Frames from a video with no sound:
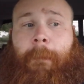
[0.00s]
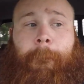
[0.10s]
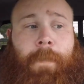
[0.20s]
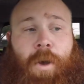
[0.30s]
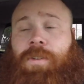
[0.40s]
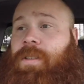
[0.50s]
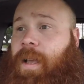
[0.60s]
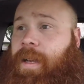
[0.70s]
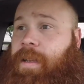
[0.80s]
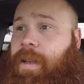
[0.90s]
Most
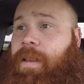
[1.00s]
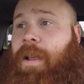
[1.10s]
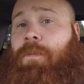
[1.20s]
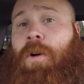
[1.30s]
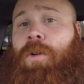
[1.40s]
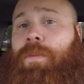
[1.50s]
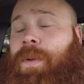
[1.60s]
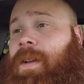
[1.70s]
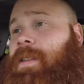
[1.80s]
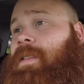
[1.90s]
likely they won't,
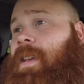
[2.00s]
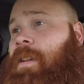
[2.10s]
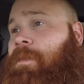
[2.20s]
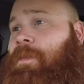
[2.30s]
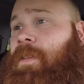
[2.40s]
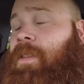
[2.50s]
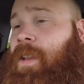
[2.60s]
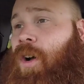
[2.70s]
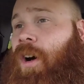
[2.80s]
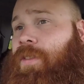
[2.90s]
because if
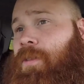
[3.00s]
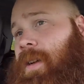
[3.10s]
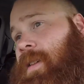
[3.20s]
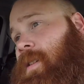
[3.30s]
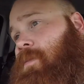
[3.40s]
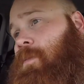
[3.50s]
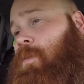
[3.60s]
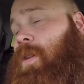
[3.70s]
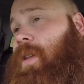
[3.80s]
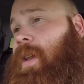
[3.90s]
the author isn't
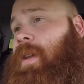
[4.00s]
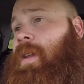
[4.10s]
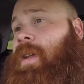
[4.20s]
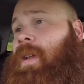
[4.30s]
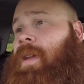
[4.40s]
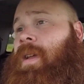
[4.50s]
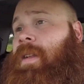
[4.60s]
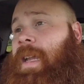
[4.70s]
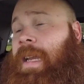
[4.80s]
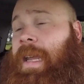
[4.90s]
willing
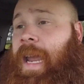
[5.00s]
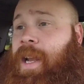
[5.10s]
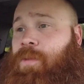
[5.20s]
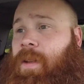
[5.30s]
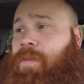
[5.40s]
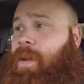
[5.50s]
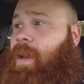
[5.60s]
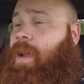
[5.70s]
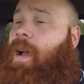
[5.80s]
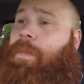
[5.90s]
to engage with
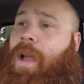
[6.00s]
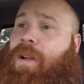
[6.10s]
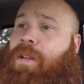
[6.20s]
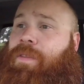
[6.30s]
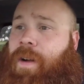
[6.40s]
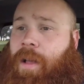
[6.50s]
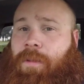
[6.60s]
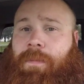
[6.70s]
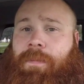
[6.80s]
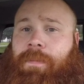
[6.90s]
me, I'm not going to
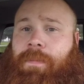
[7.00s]
follow them.